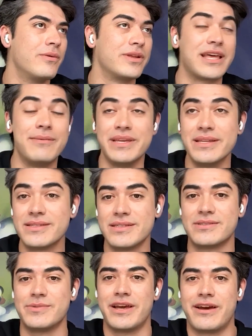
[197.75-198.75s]
What that means
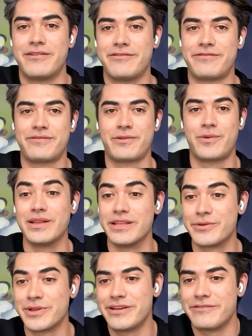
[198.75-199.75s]
is we have quite
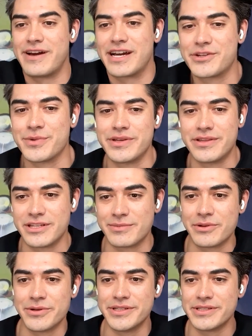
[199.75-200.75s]
literally a factory that
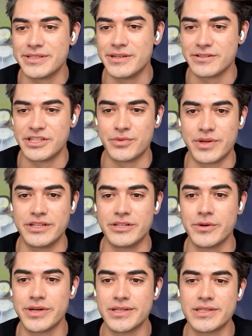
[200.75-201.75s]
deploys ERC20
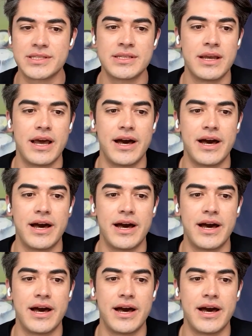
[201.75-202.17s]
tokens